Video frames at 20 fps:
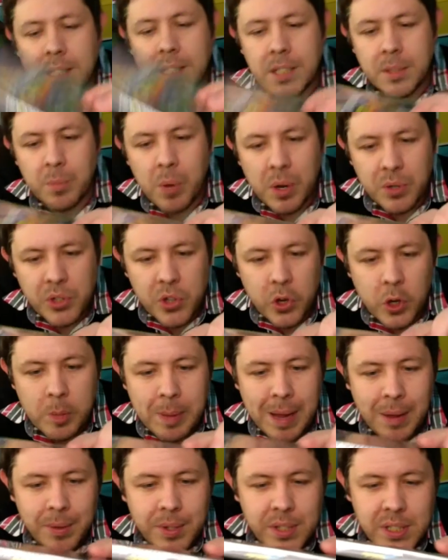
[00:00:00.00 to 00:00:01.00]
the one I was talking about
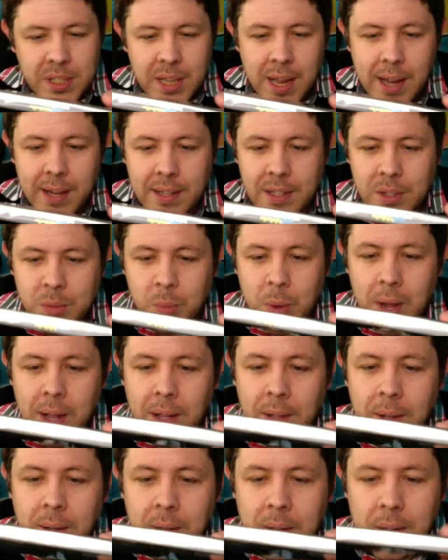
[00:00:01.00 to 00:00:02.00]
on the side as well.